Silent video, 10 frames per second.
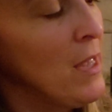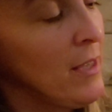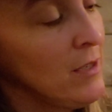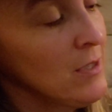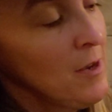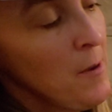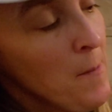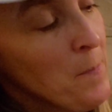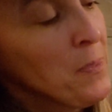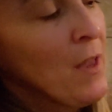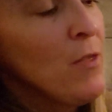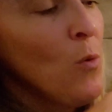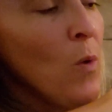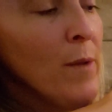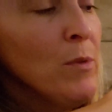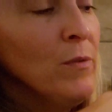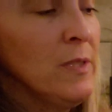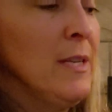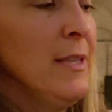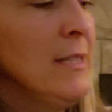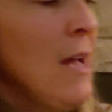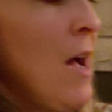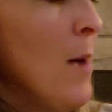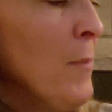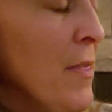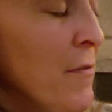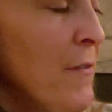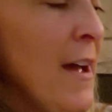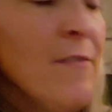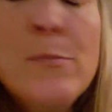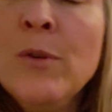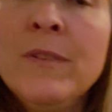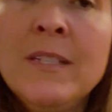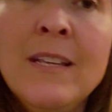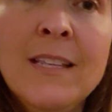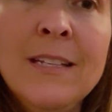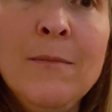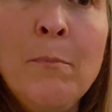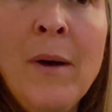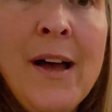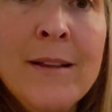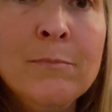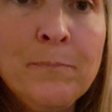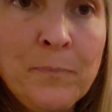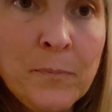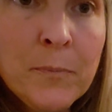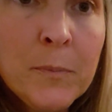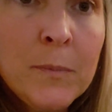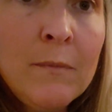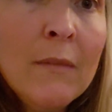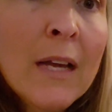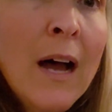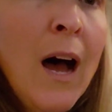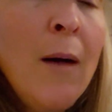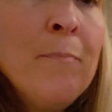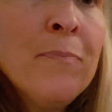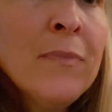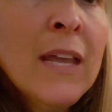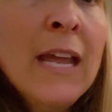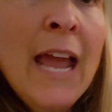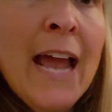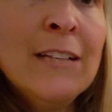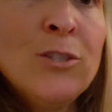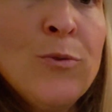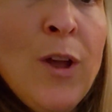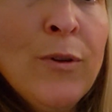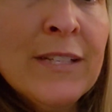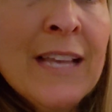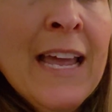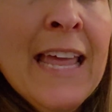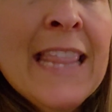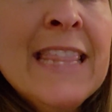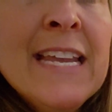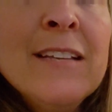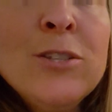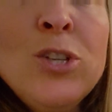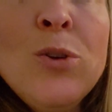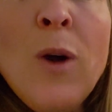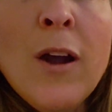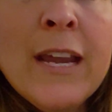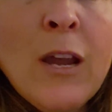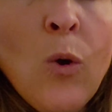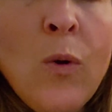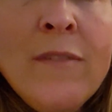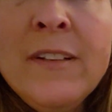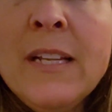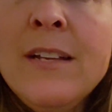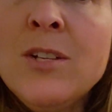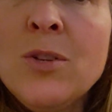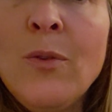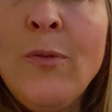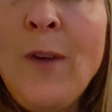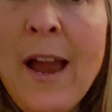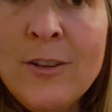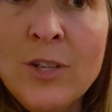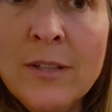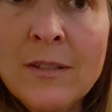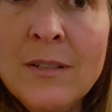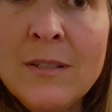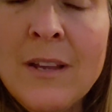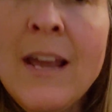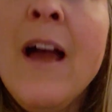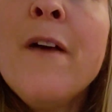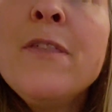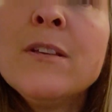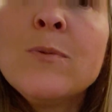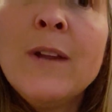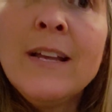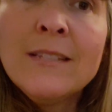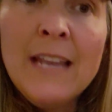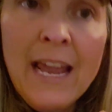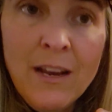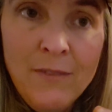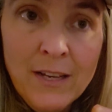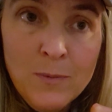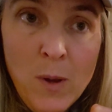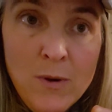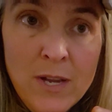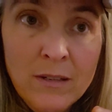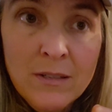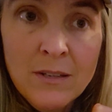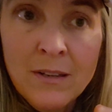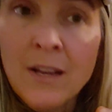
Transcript: it, the 1 moves to the top, the 5 moves to the bottom. And so notice, these two are equivalent fractions. This one has a negative exponent.